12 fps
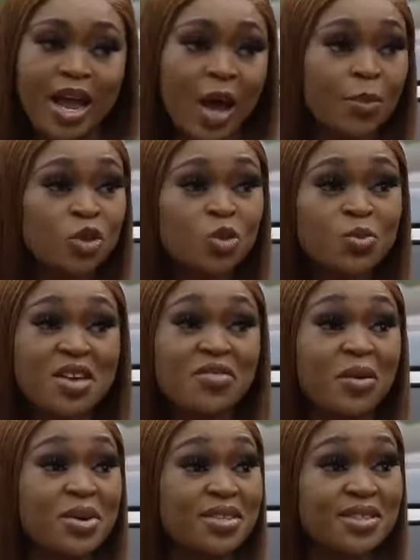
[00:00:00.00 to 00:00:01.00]
I happen to
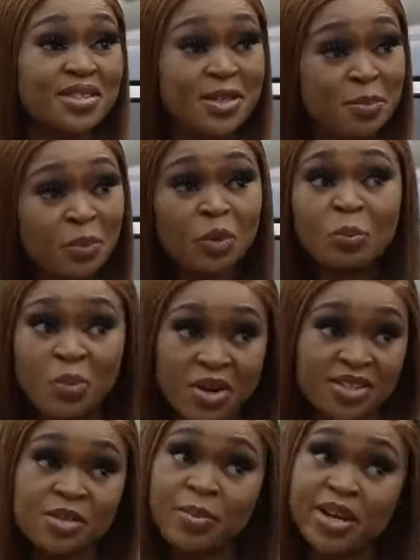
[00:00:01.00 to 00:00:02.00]
be a very simple
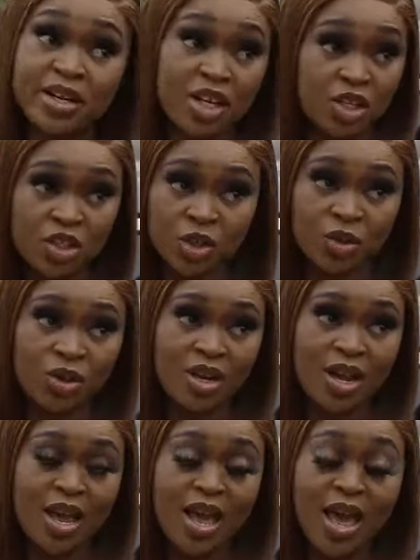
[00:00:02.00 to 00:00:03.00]
person by nature.
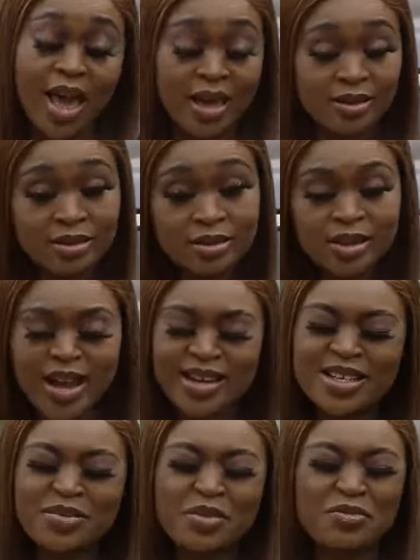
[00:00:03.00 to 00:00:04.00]
And
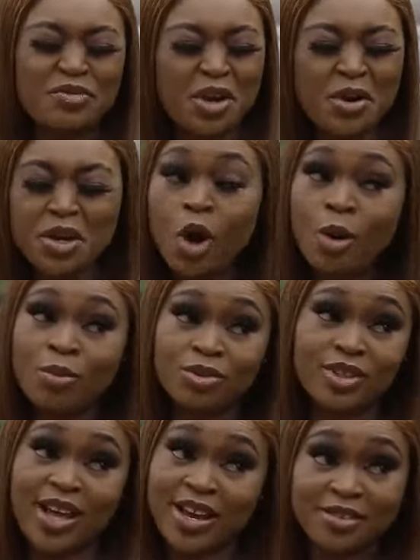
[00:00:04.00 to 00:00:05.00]
I live a very
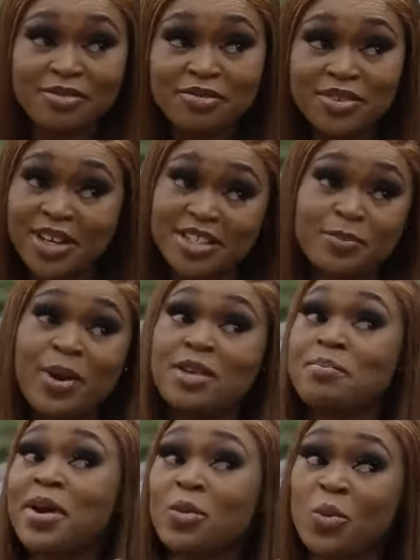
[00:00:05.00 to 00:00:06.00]
humble life
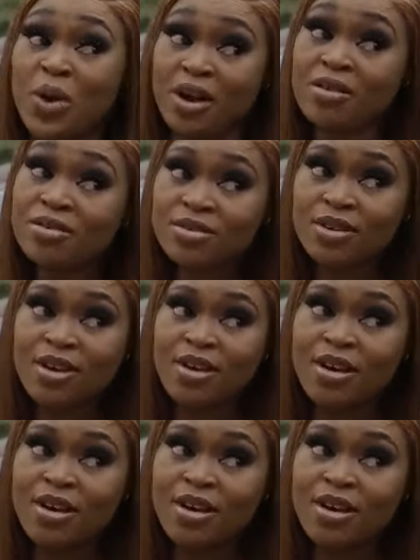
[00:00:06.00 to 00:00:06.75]
despite my wealth.